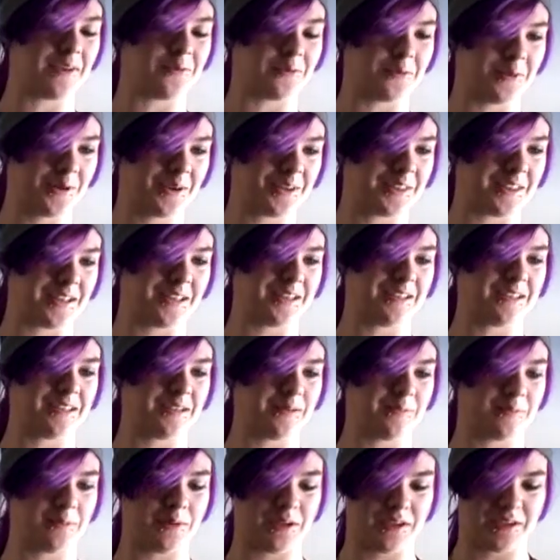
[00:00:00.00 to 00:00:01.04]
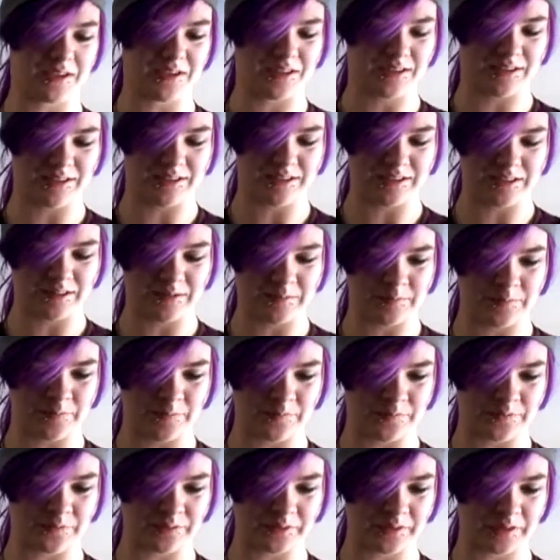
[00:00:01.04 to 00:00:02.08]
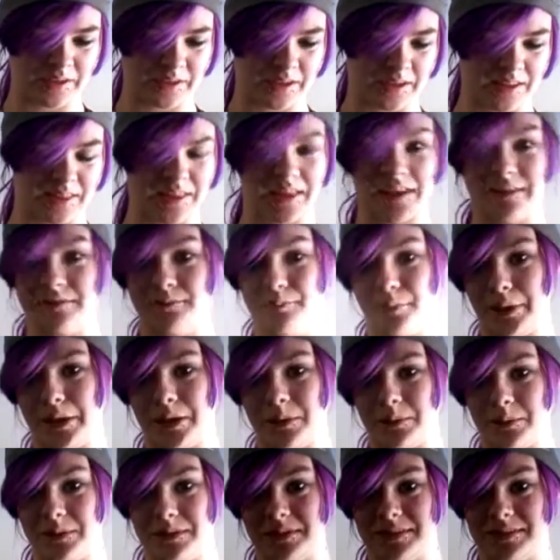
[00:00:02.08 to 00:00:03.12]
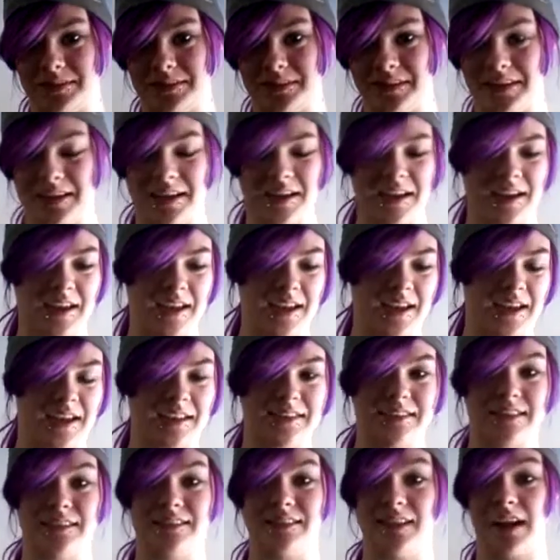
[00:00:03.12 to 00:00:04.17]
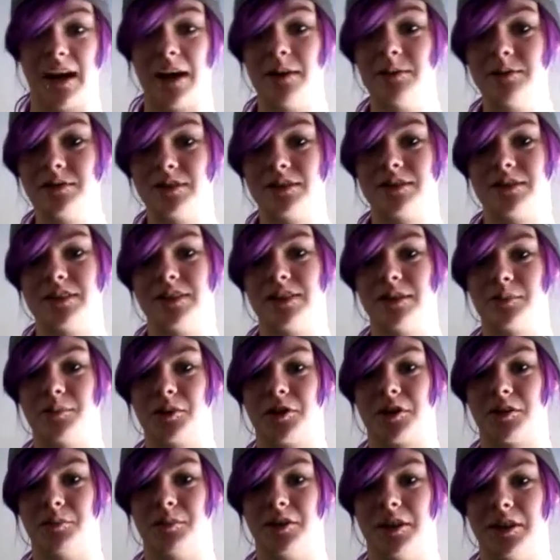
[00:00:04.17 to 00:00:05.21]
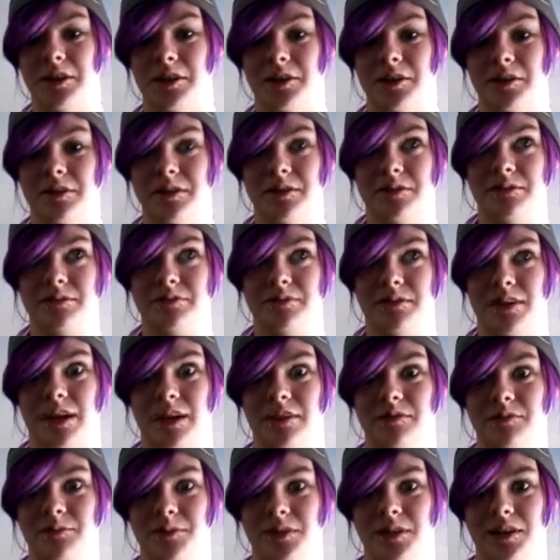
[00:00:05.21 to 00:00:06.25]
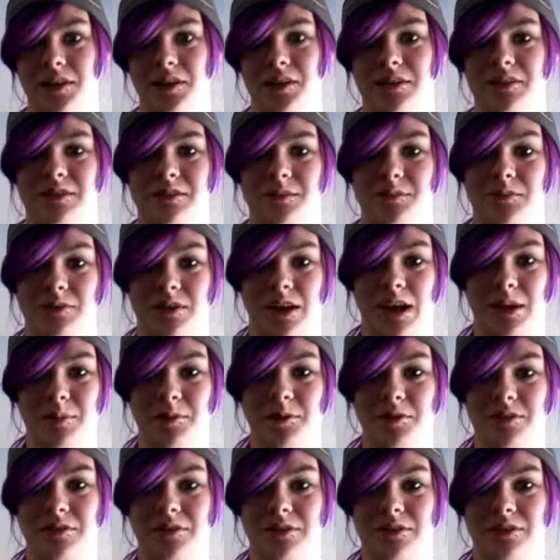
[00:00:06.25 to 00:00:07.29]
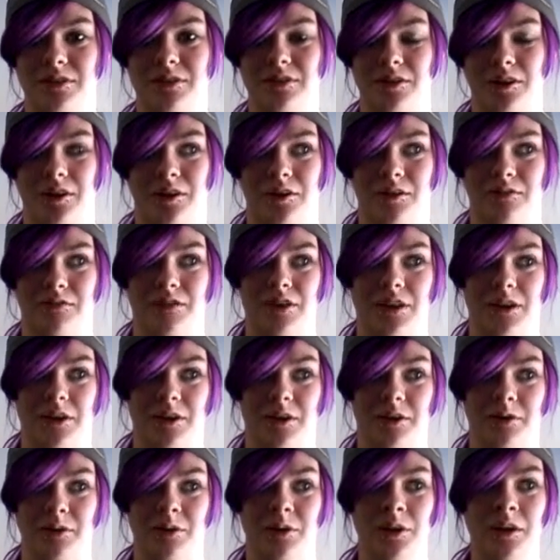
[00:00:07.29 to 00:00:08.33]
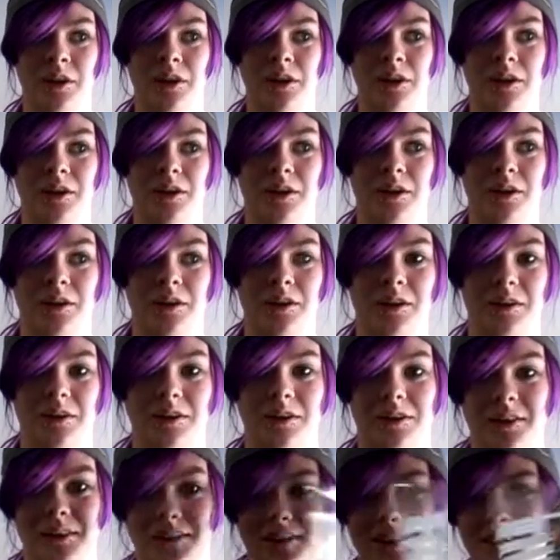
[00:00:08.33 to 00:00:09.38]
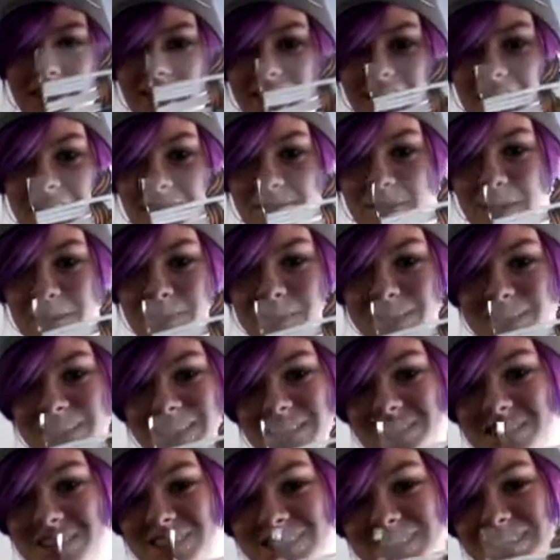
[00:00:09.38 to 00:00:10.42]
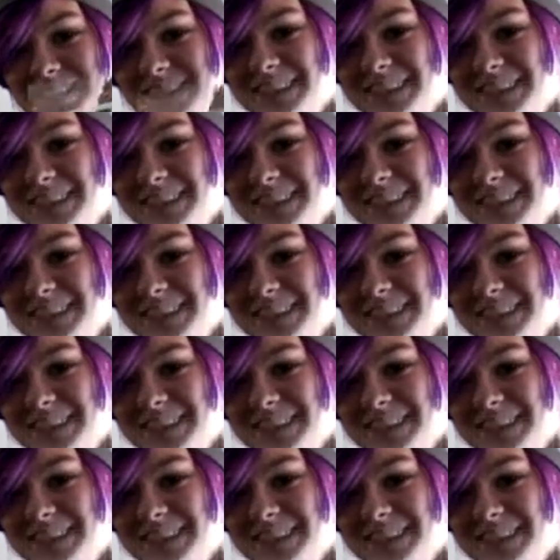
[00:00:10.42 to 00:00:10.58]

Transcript: and worth it because they have pink ones. And since I was just in the Markiplier 5 million subscribers song video, they have pink mustaches in